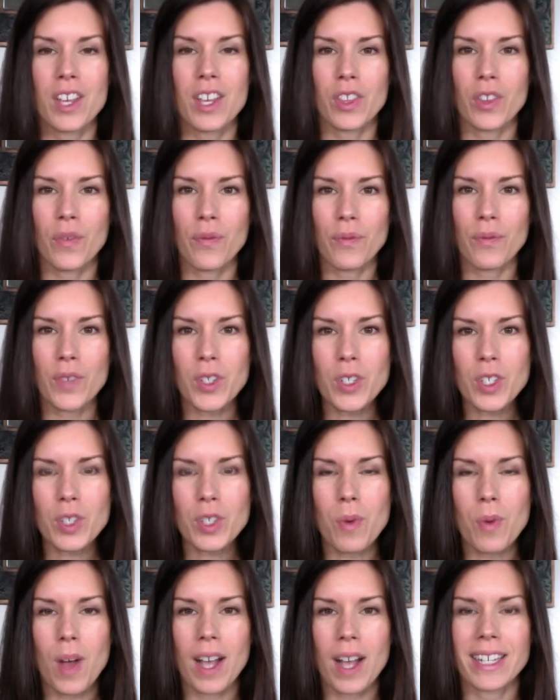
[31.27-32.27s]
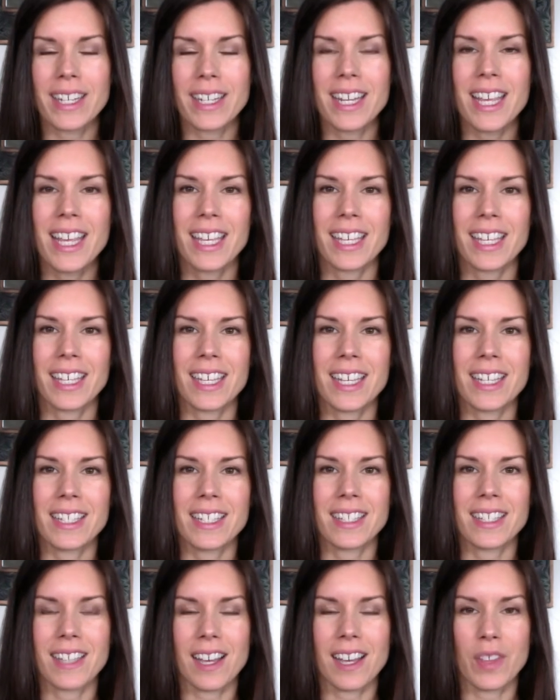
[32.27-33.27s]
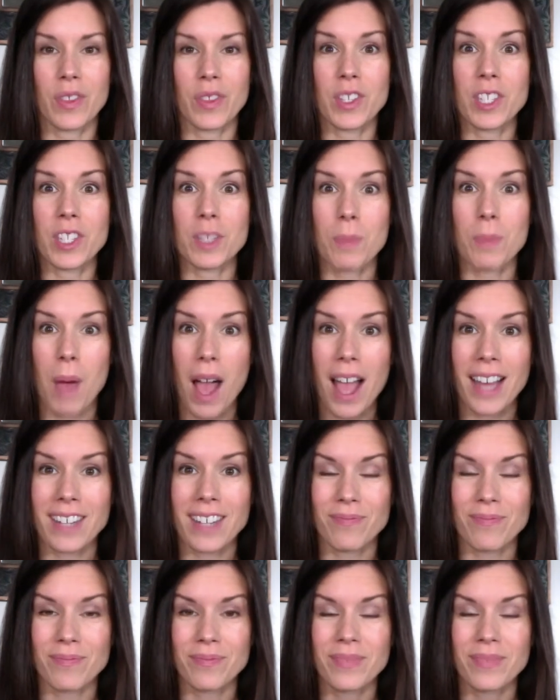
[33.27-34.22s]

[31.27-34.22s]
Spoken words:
The first one is the spine.